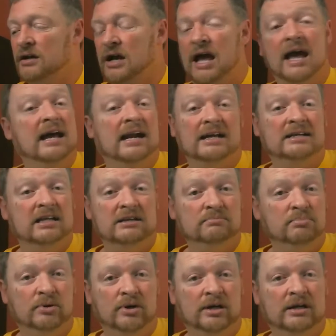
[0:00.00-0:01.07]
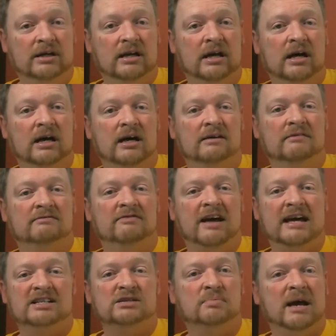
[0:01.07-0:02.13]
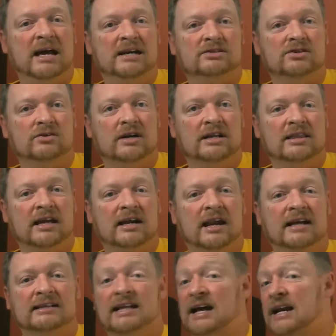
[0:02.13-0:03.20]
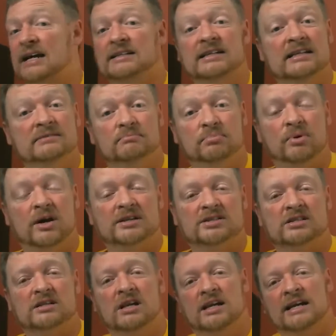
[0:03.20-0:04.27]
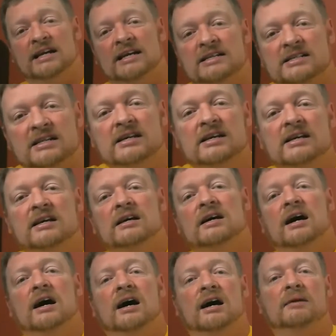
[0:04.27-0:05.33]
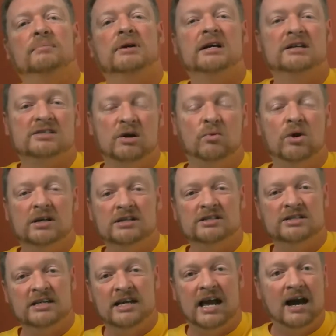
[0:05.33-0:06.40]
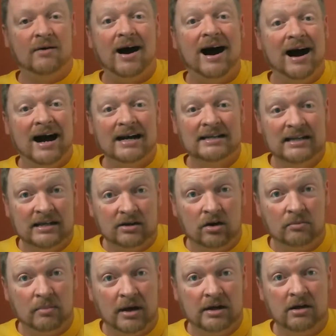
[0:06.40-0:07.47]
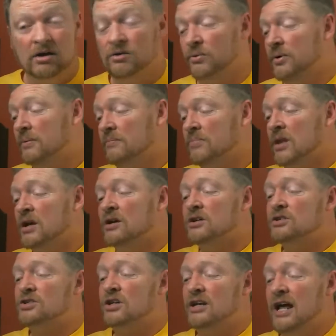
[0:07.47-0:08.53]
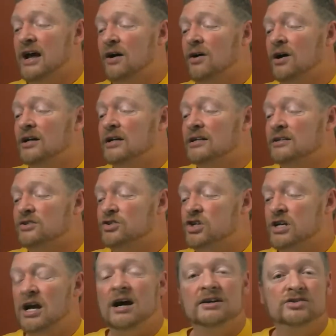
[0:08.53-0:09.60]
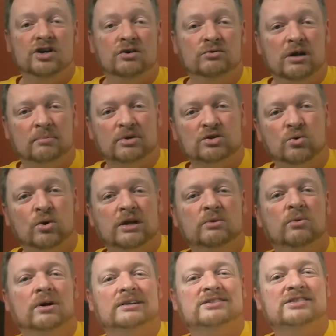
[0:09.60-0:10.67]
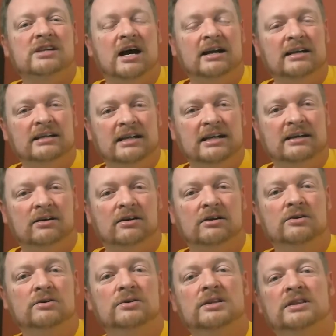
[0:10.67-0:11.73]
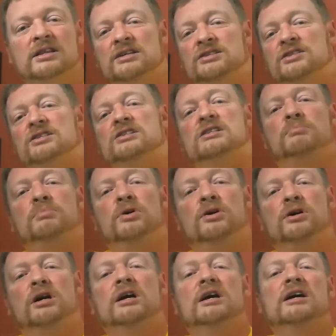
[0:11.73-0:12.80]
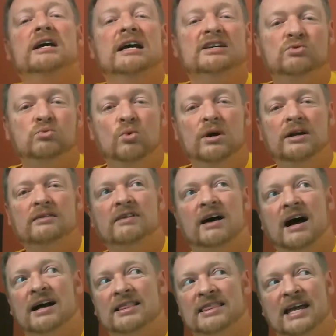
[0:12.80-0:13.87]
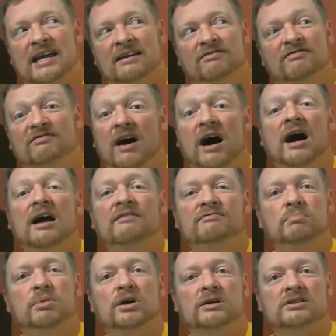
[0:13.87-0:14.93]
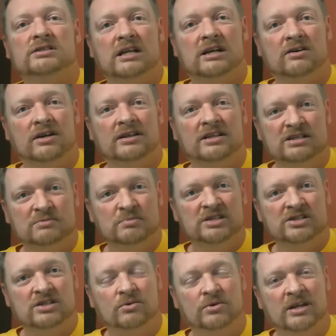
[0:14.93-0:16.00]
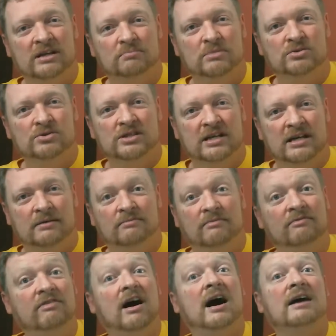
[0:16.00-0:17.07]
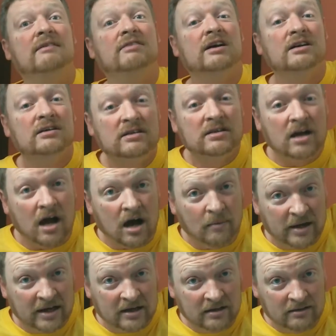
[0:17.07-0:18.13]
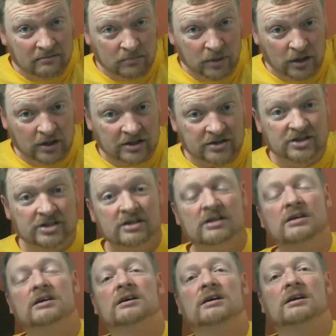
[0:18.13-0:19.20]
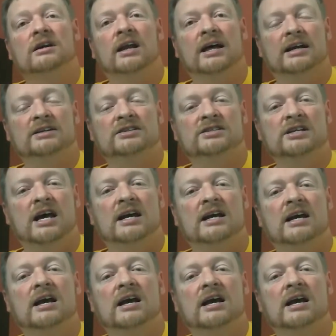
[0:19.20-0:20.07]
And I didn't put fast pass or anything like that. I didn't press and clean it because I wanted to see how I did on my own. So now, G.I. Joe number 21, Silent Interlude. This is the book. It's one of, I think, 5 books that are in the Smithsonian Museum. 5 comic books, let us say.